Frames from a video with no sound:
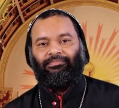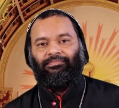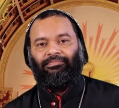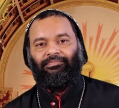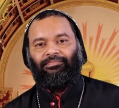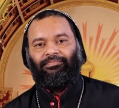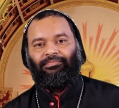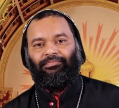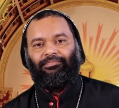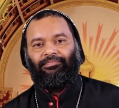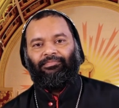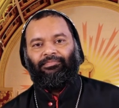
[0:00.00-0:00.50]

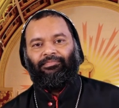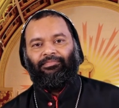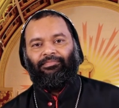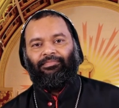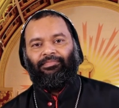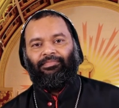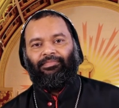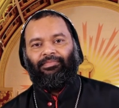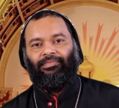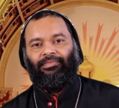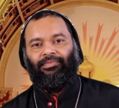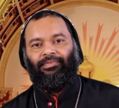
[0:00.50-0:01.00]

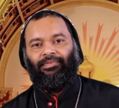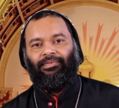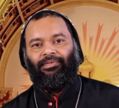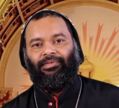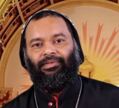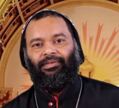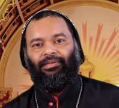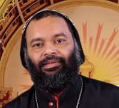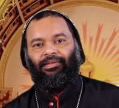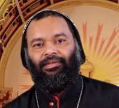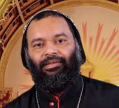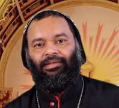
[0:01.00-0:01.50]

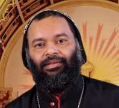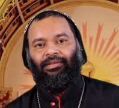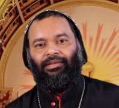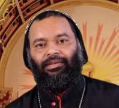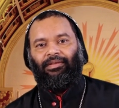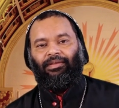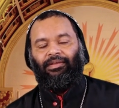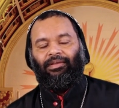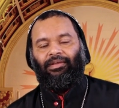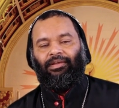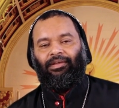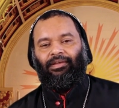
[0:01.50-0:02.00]

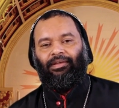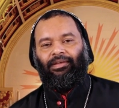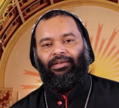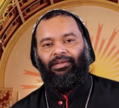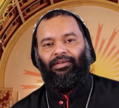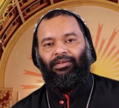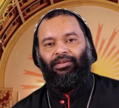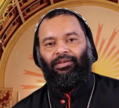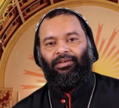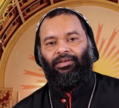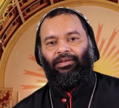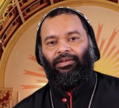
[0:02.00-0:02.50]

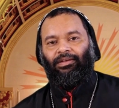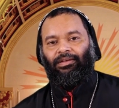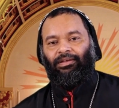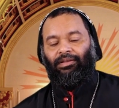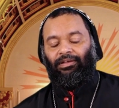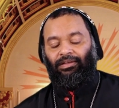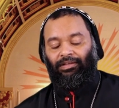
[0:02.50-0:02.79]
Nothing is said.